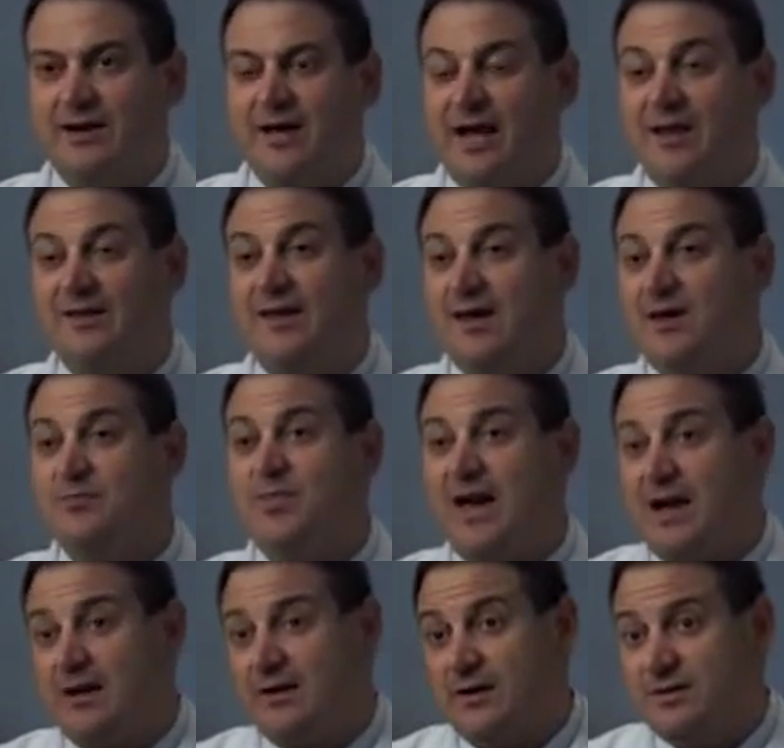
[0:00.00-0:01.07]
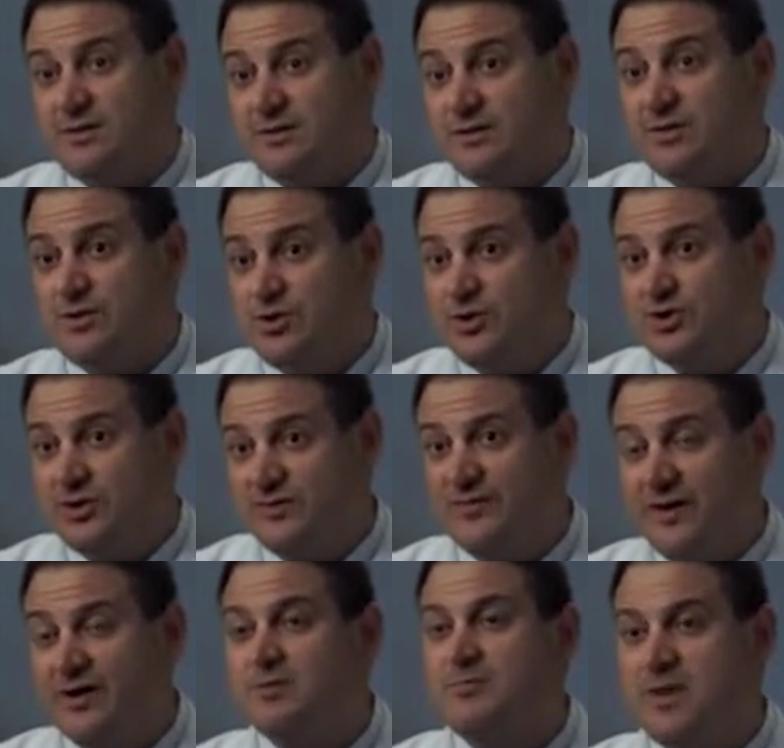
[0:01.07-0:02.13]
and the impact is still usually
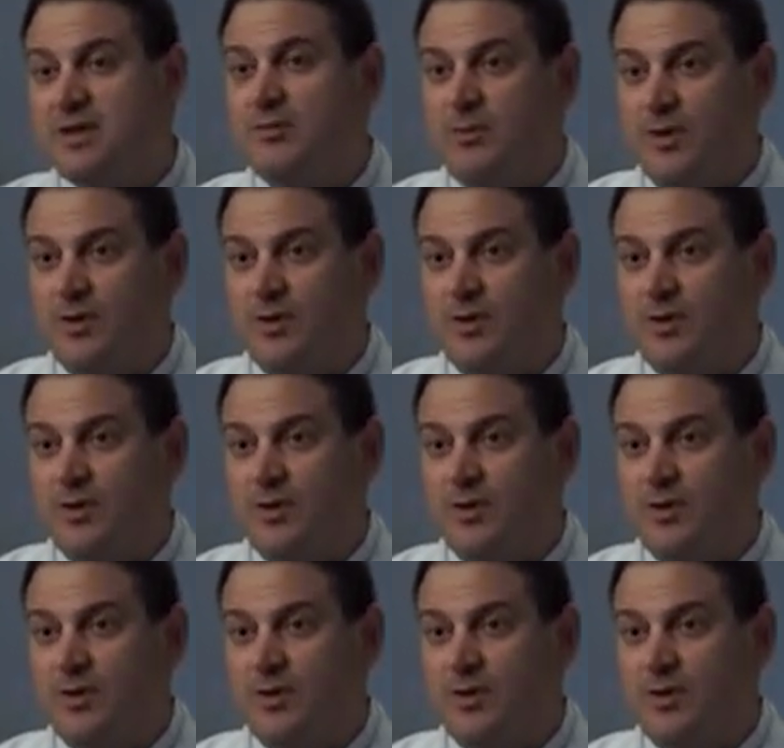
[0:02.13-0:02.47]
very minimal.